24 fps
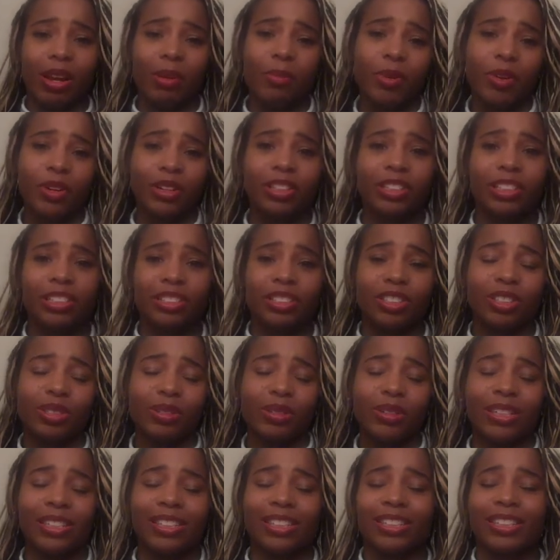Come on, let's
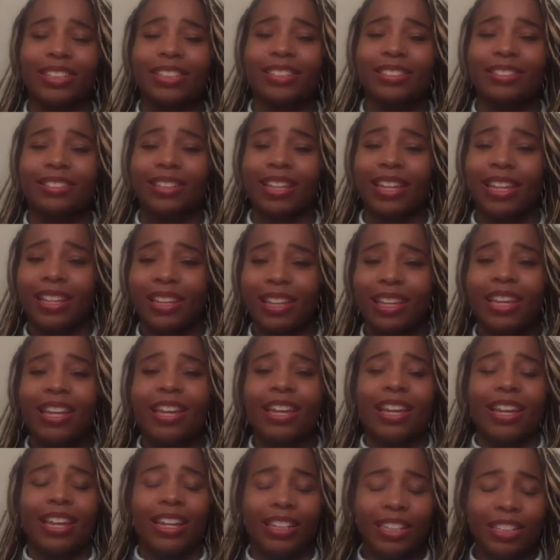do it. And he's like,
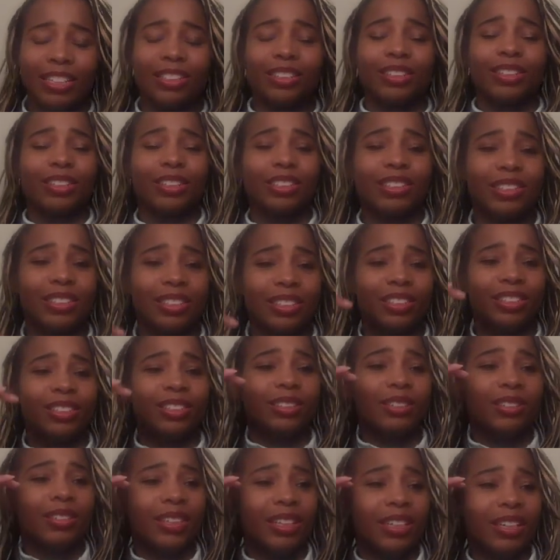and he starts to
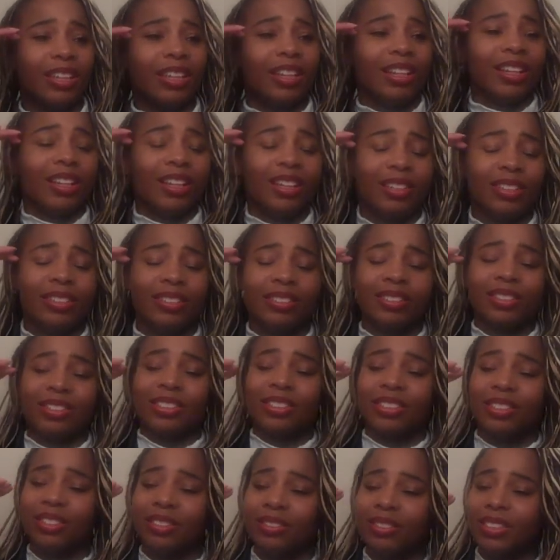do it, and he
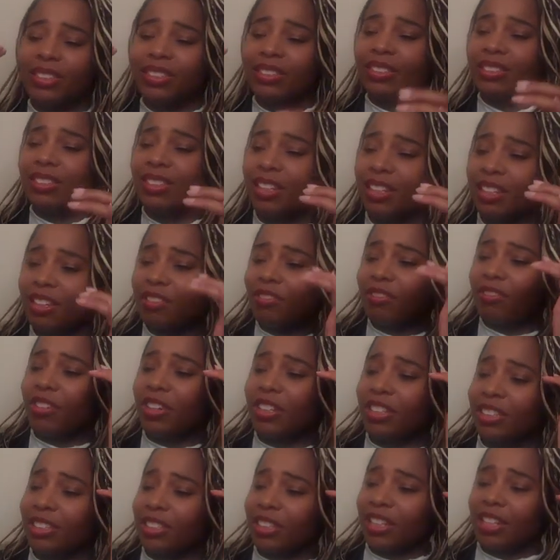starts doing this Dougie
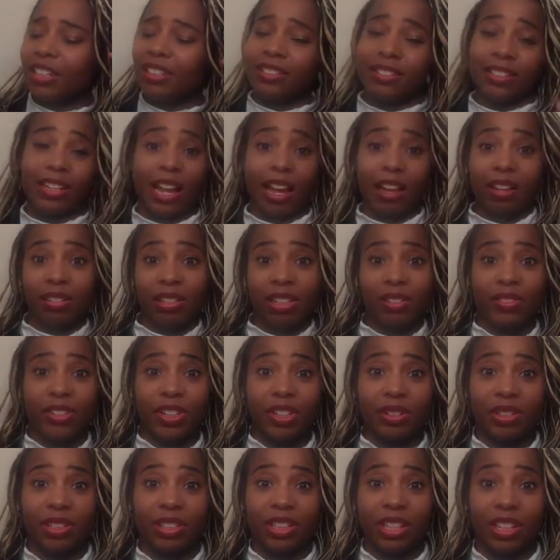Fresh dance. And I don't even
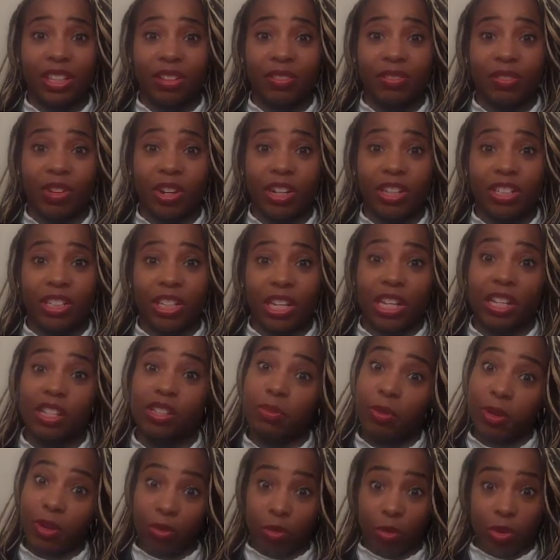know the Dougie Fresh
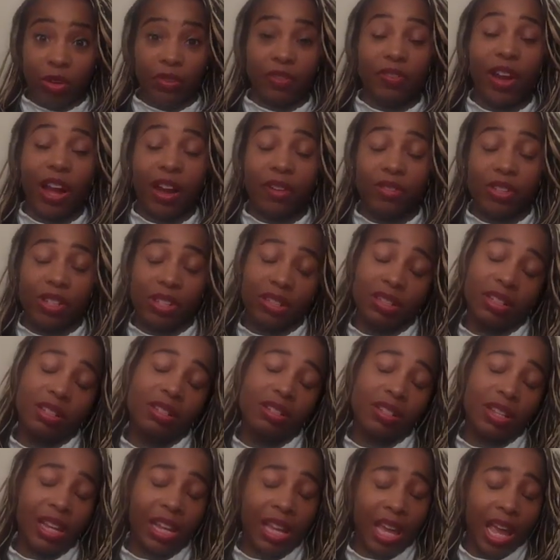dance, but Wolf obviously
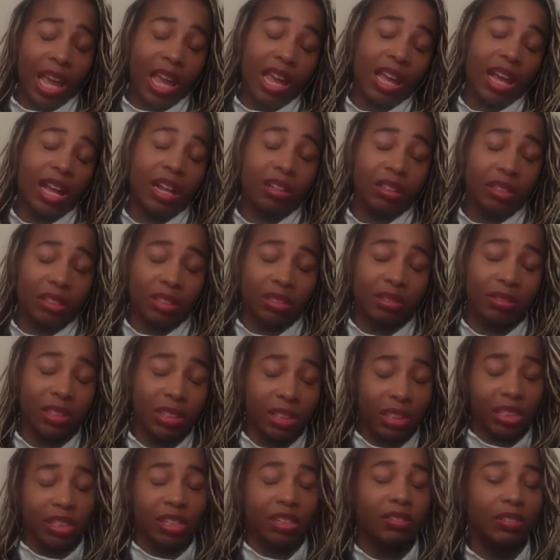is like, hey, I'll do
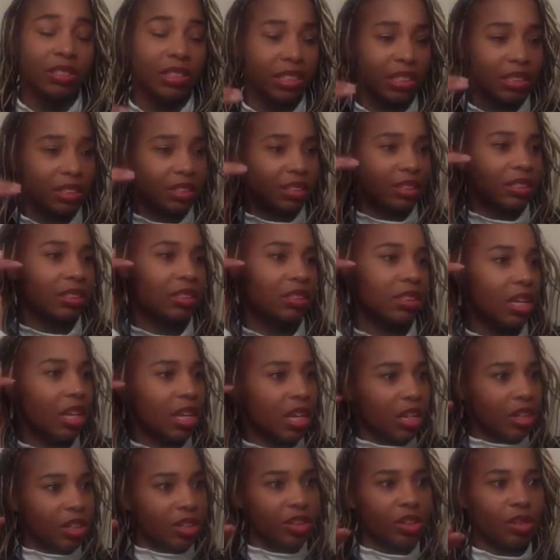it, and he
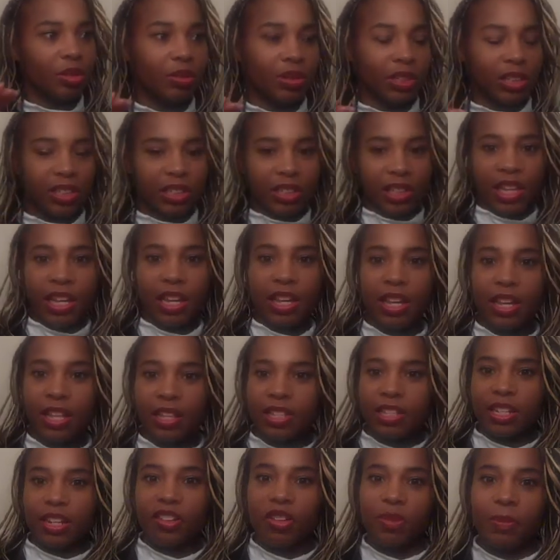starts doing the
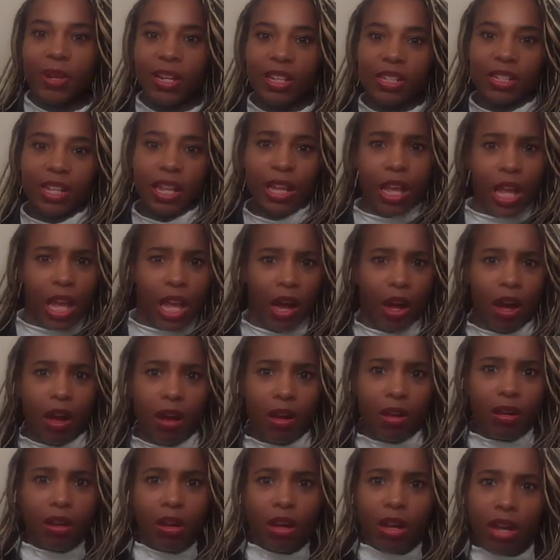dance, and everybody's like,
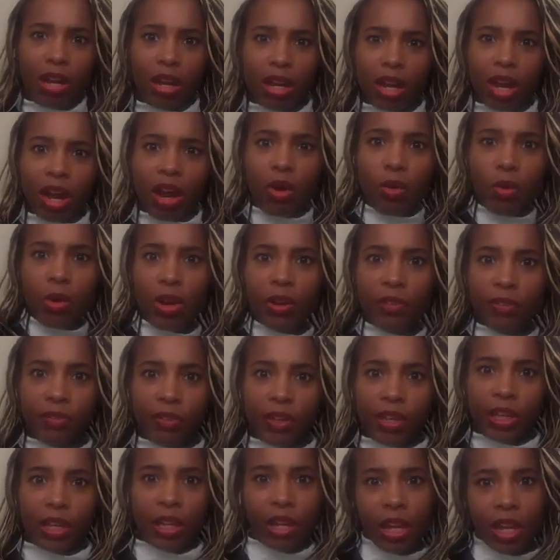oh, go
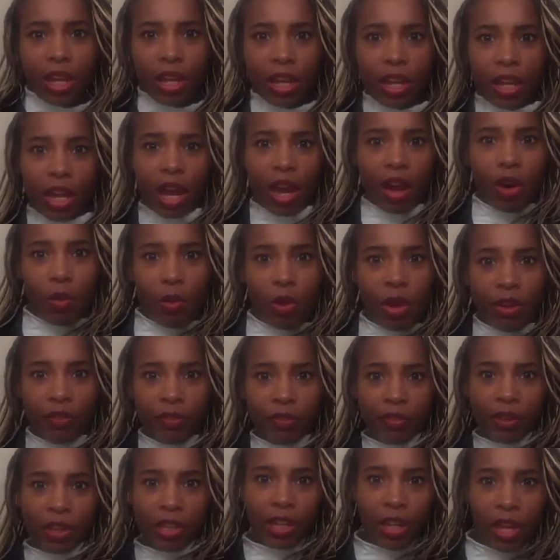Wolfie, go
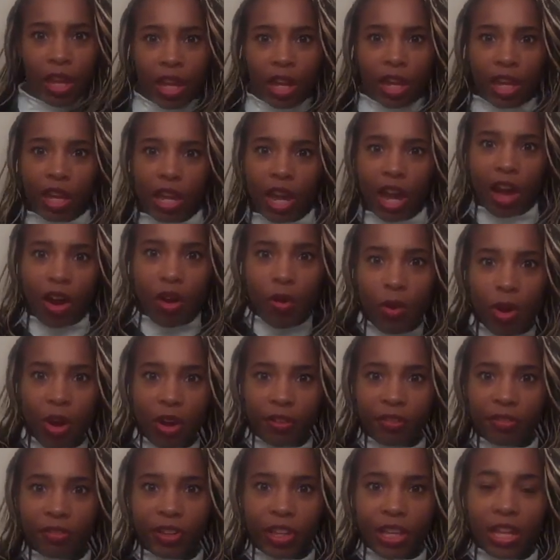Wolfie, go
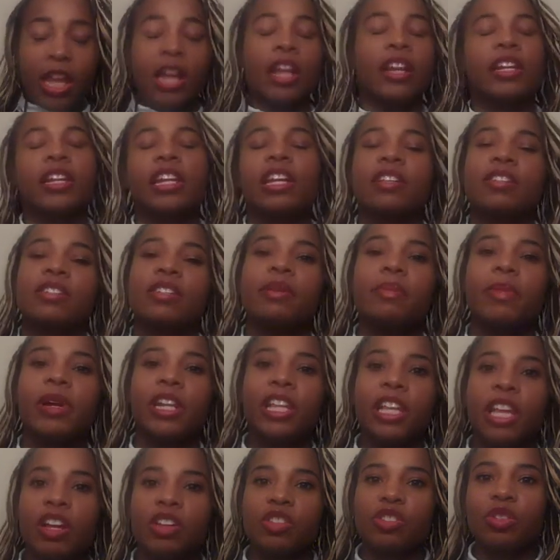Wolfie. Now,
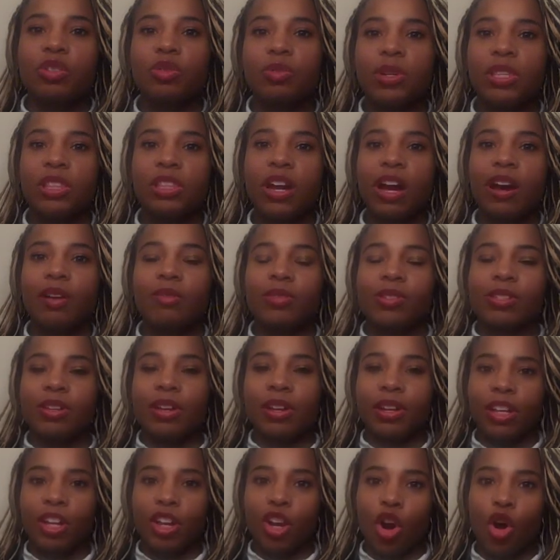somebody else who we thought was
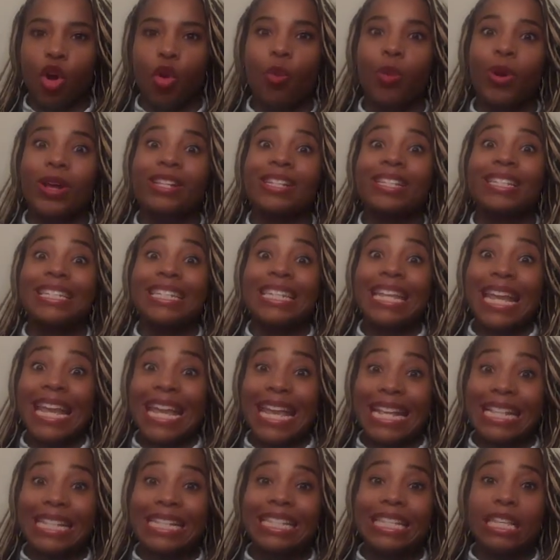going to go was
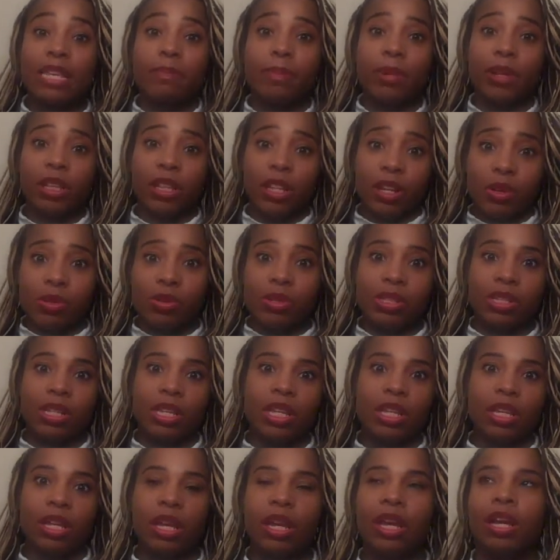Nancy
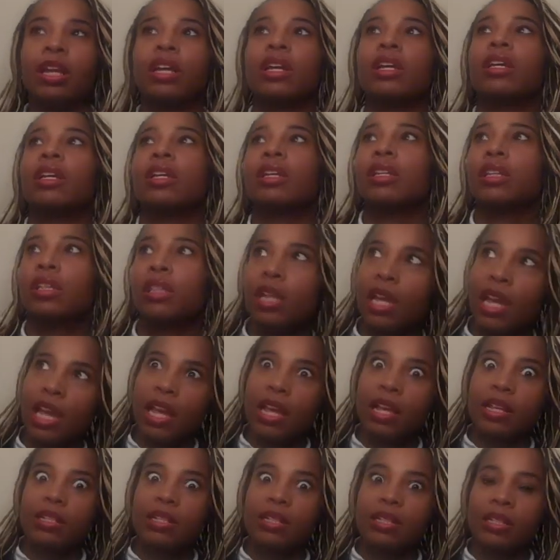Pelosi.
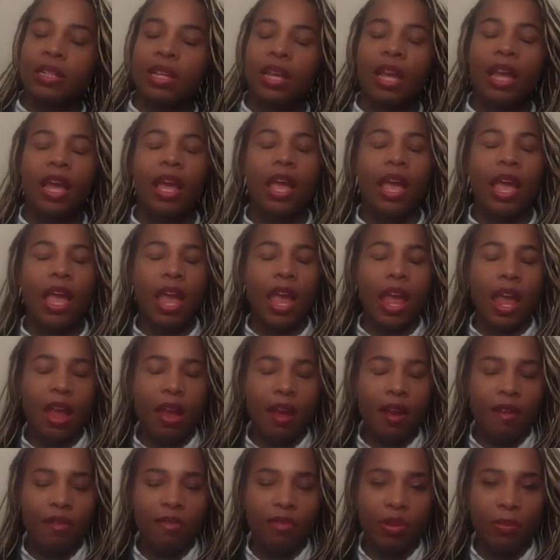Yes,
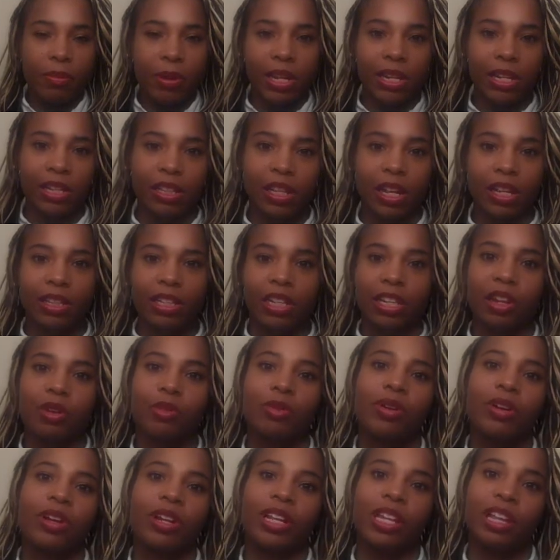everybody thought that they
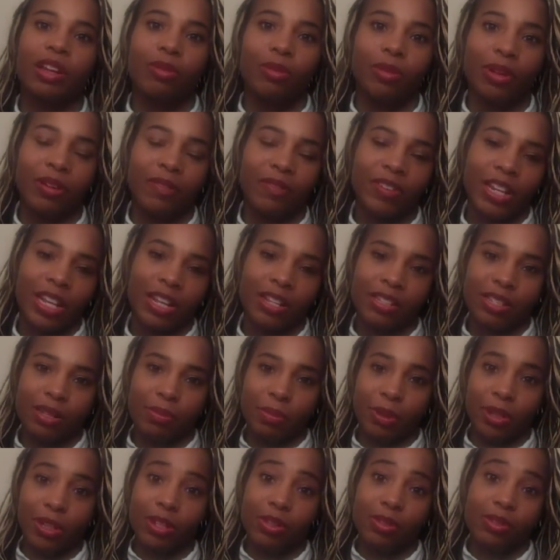were going to get rid of Nancy
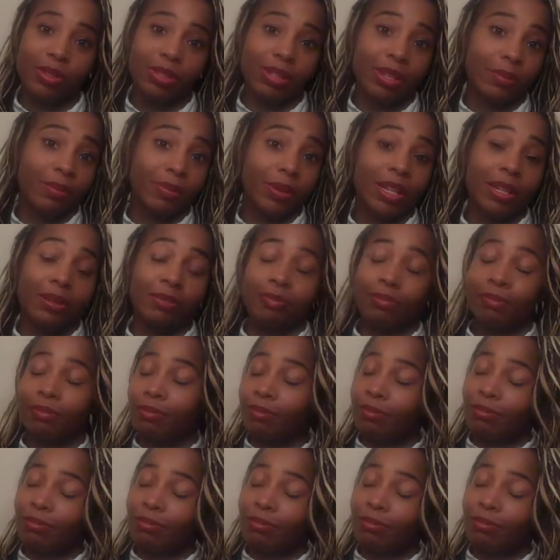Pelosi, but